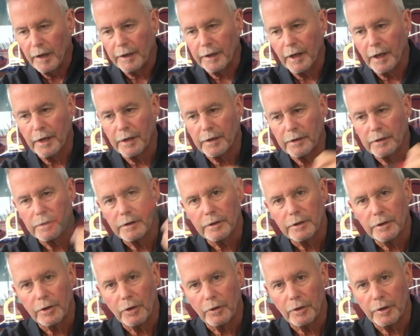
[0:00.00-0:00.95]
Again,
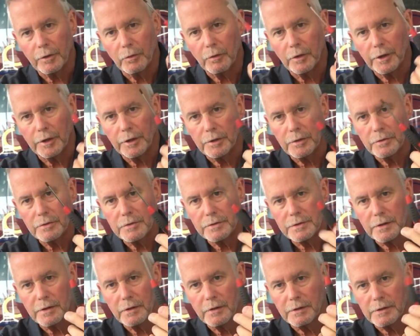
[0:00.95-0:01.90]
you only want to
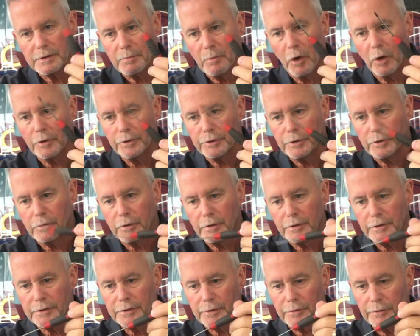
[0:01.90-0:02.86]
use a small
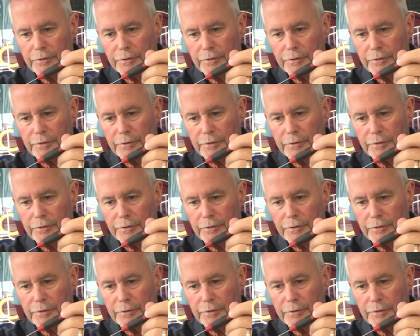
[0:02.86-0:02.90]
jeweler